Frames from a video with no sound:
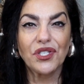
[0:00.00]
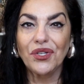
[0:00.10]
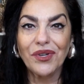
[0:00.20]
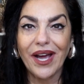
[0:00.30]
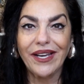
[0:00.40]

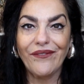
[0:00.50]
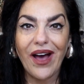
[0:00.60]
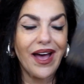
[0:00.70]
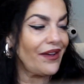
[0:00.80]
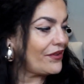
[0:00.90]

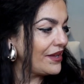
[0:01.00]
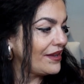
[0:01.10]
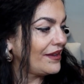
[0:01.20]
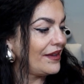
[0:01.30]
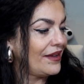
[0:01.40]
295,
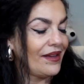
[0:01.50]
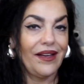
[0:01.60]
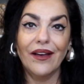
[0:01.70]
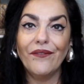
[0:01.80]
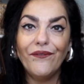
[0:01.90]

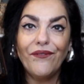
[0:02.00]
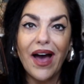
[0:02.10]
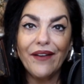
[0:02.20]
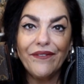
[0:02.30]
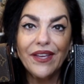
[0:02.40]

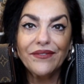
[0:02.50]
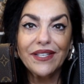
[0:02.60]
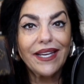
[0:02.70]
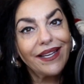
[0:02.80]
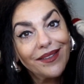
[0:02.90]

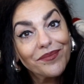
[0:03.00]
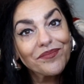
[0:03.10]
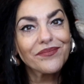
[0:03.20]
550.